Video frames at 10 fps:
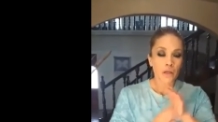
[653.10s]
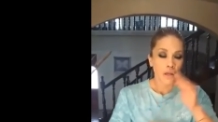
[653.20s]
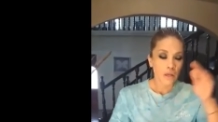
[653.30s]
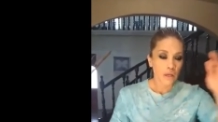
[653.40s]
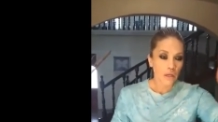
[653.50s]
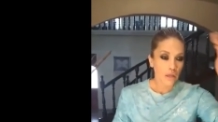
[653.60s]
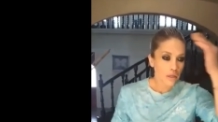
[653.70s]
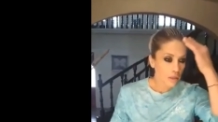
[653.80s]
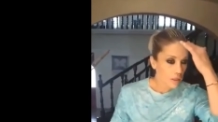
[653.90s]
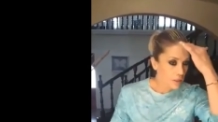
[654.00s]
And
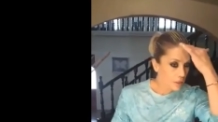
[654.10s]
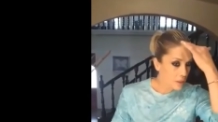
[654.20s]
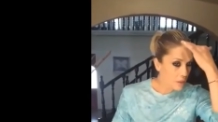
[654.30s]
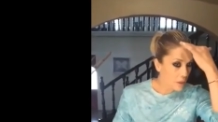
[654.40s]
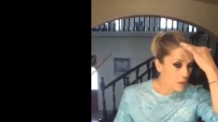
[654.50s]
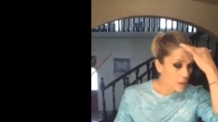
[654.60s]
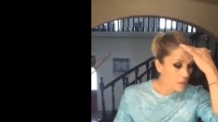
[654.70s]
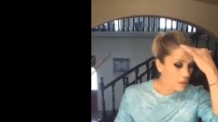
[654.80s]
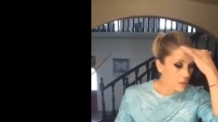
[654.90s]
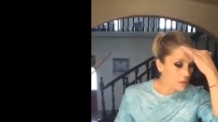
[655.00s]
it
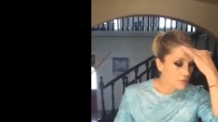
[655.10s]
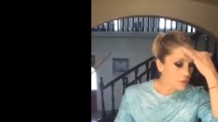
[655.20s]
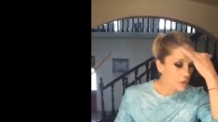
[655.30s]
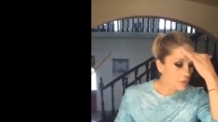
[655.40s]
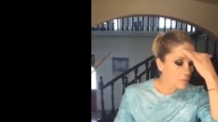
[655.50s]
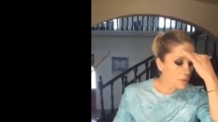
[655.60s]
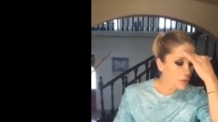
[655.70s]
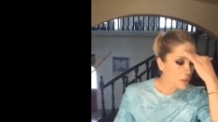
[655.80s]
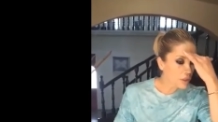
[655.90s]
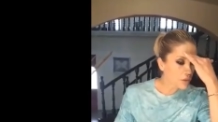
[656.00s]
lifts up
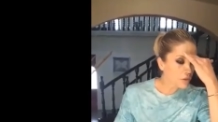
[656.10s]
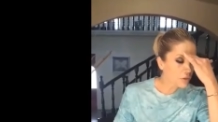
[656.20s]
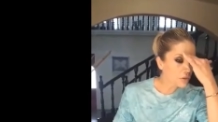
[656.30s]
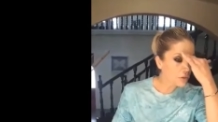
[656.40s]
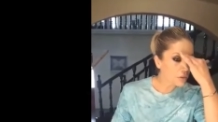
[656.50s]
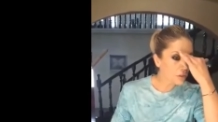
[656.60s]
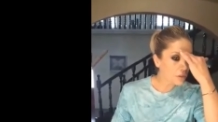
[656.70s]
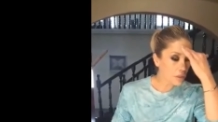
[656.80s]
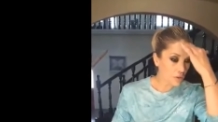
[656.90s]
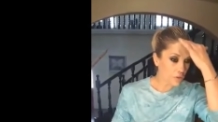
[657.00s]
here in the
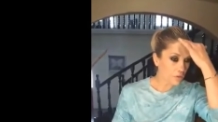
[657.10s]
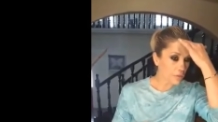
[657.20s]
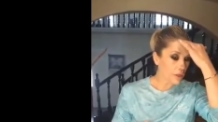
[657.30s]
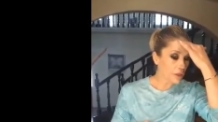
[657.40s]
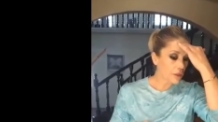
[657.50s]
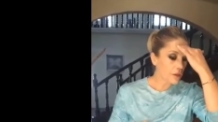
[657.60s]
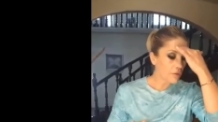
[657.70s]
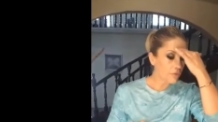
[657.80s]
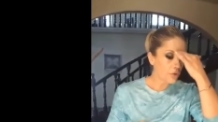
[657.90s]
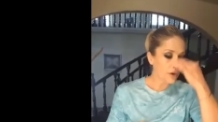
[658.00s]
center of my
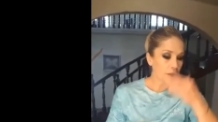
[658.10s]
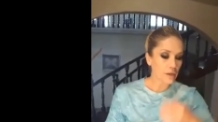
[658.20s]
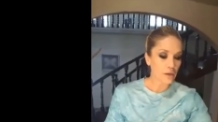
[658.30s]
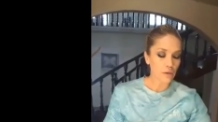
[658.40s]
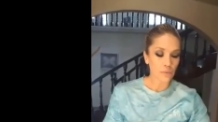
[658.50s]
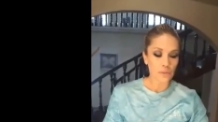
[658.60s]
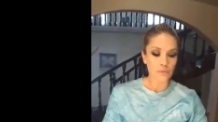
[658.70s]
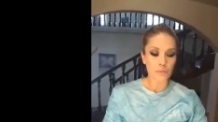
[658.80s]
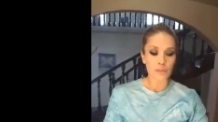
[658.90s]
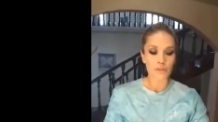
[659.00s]
forehead. I'll put some
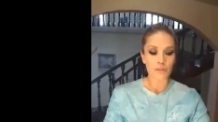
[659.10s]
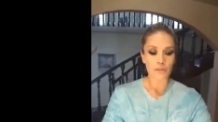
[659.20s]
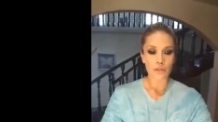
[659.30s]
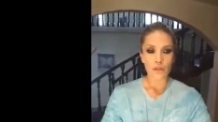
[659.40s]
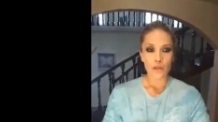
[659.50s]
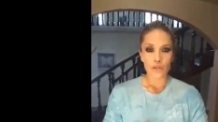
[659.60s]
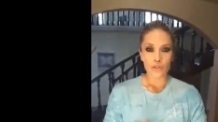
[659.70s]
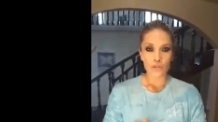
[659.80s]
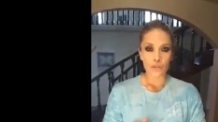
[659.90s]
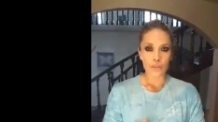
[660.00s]
pictures so you
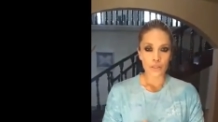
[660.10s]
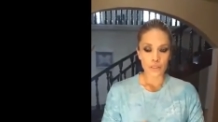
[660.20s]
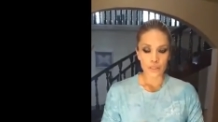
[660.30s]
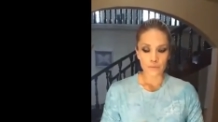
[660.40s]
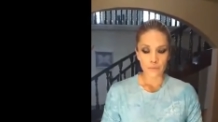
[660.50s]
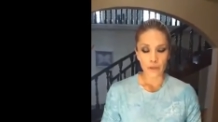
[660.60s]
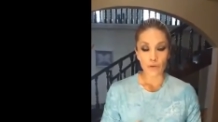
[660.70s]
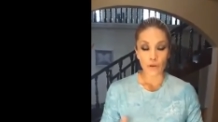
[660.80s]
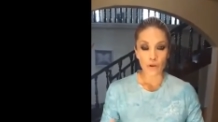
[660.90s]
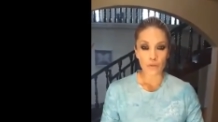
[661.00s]
can see. I don't
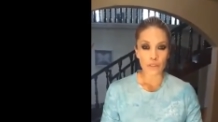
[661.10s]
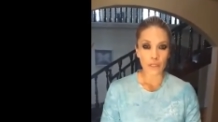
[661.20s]
always take a